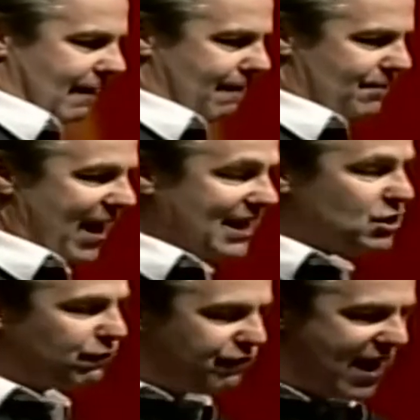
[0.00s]
That
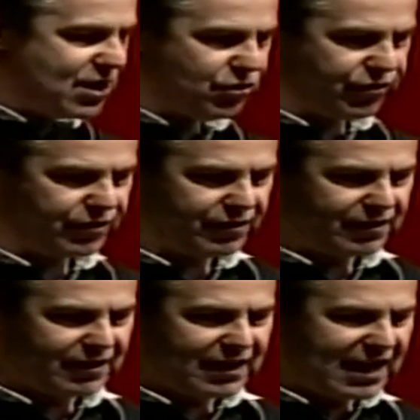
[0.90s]
is faith
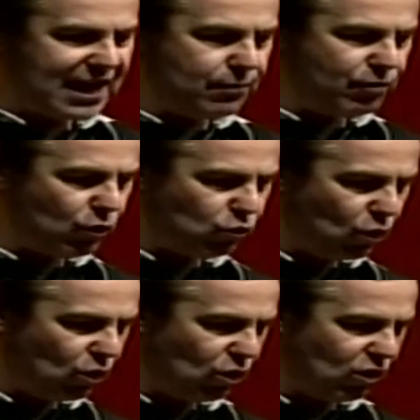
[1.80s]
in the
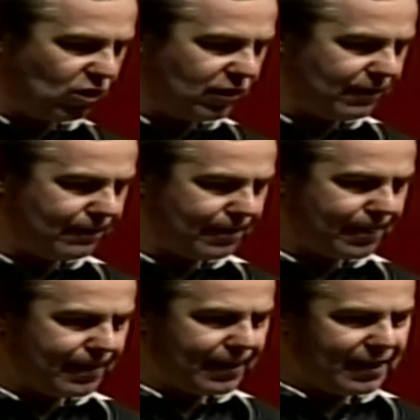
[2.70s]
raw.
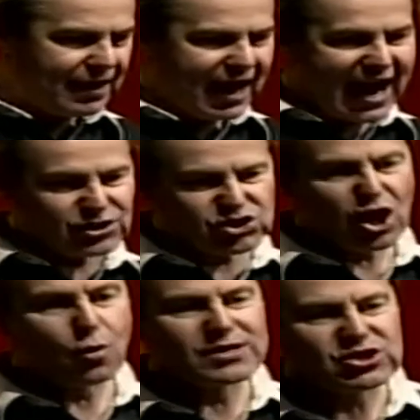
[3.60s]
And
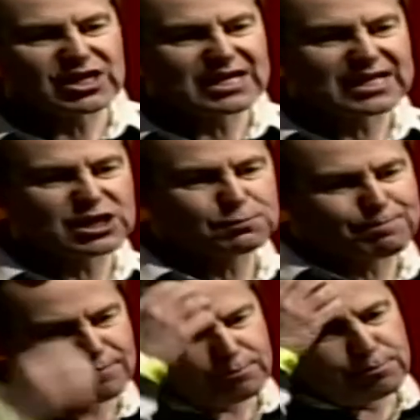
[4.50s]
so we see these
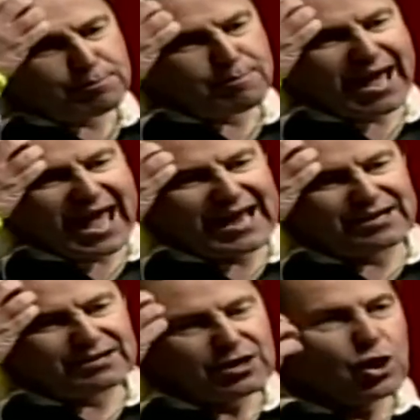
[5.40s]

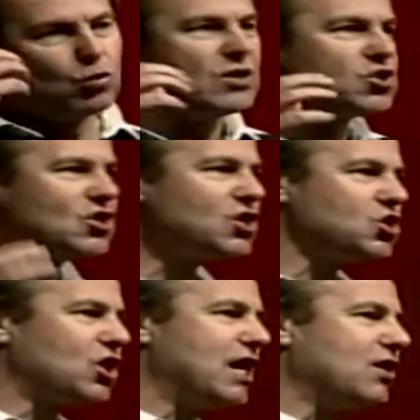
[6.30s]
men
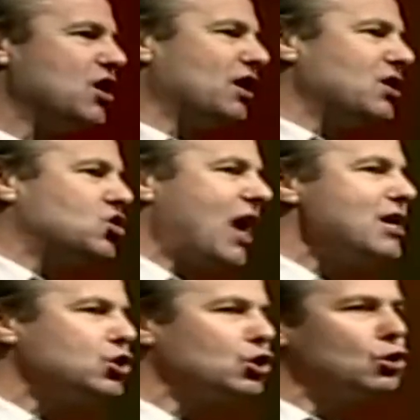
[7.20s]
resisting the
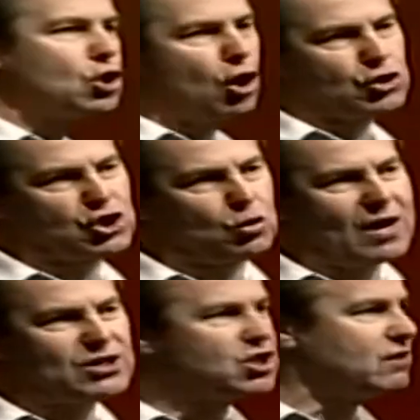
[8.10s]
unintentional
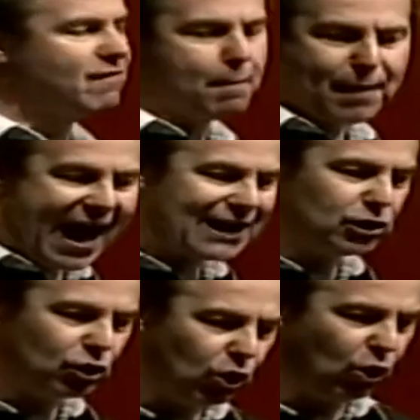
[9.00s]
consequences of a bad
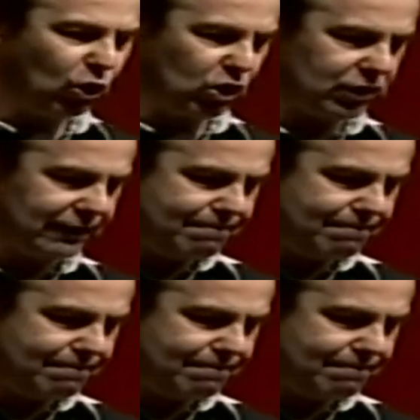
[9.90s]
law.